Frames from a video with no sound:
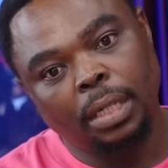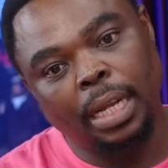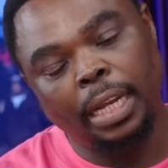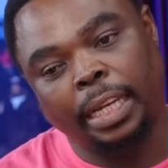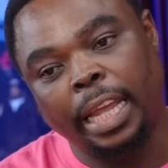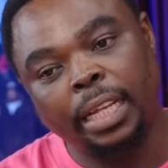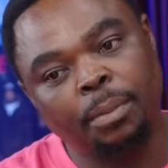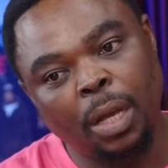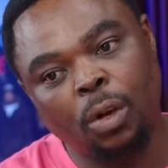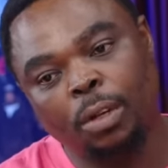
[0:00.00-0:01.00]
They killed
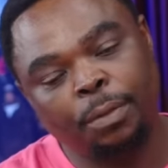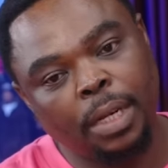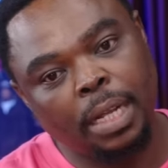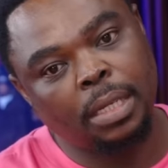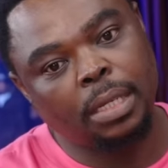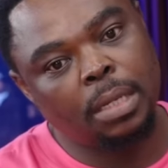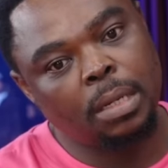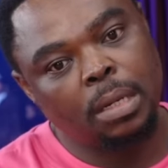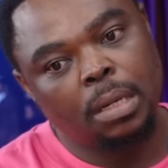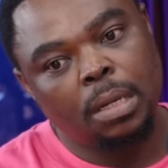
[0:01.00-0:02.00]
my confidence.
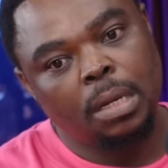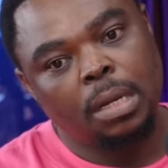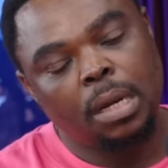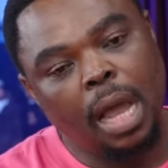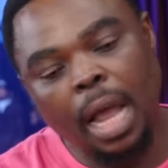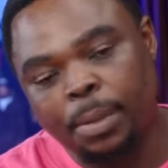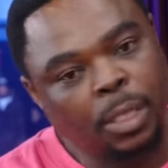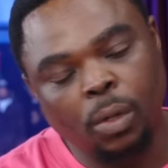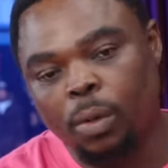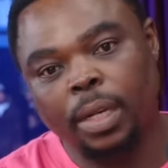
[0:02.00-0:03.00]

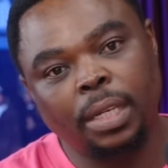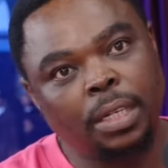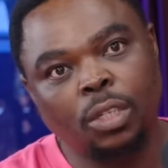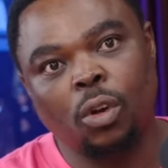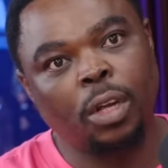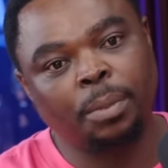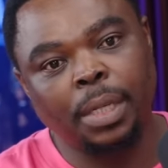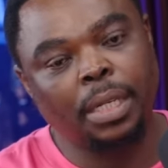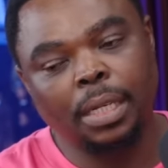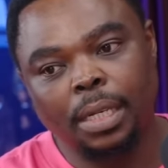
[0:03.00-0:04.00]
Absolutely destroyed
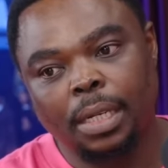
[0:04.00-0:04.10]
me.